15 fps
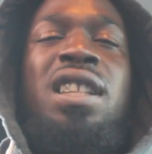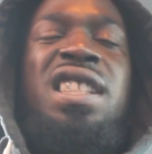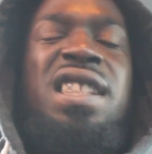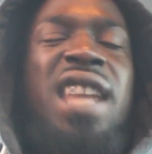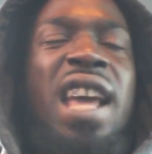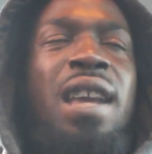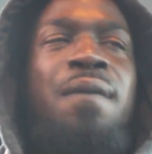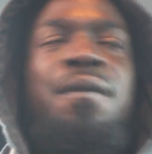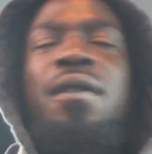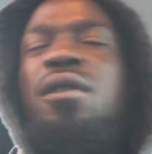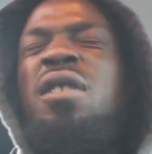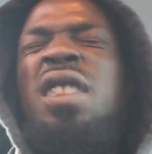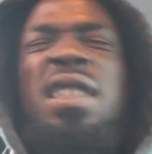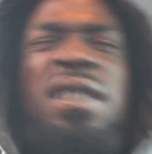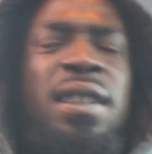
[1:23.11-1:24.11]
Safe
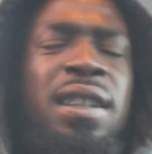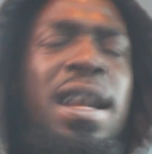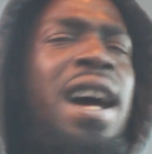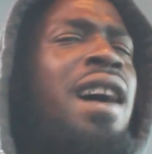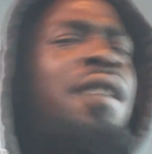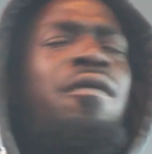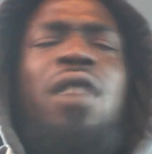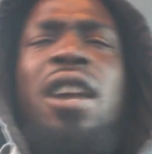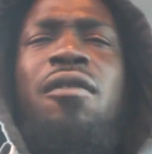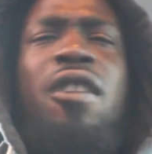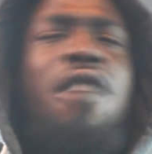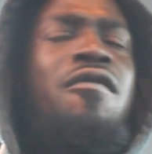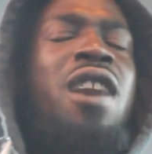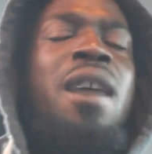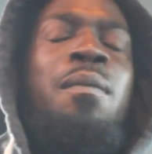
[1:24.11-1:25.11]
and this and that and rare,
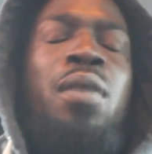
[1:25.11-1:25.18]
rare, rare.